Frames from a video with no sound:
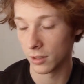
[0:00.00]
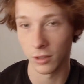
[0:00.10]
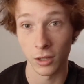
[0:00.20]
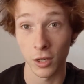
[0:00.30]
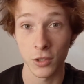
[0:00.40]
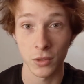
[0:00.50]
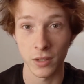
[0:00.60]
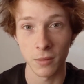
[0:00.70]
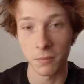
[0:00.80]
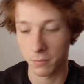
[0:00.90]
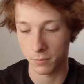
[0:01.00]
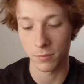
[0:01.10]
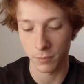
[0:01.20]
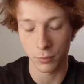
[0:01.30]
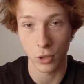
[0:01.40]
luxury
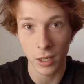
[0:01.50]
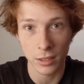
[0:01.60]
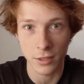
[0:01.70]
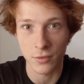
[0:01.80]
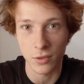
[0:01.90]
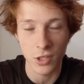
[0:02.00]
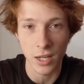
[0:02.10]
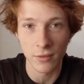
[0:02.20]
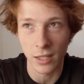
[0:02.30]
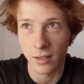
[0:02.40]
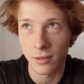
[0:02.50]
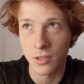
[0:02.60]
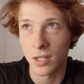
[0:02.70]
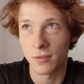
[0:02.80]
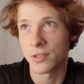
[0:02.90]
products for shaving and their
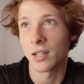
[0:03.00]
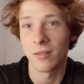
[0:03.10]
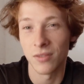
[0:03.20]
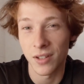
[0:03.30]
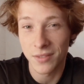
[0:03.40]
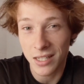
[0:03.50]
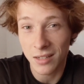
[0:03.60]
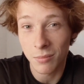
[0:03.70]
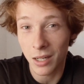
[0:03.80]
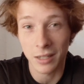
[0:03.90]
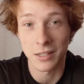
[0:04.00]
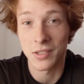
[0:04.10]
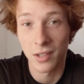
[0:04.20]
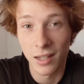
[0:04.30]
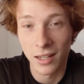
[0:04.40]
stuff is like 15
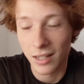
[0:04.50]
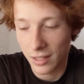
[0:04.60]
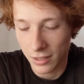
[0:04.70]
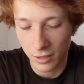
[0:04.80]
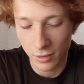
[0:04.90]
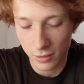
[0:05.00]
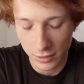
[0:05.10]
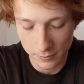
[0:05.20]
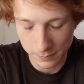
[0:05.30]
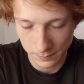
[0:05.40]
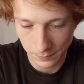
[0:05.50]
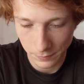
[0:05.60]
bucks. You know, um,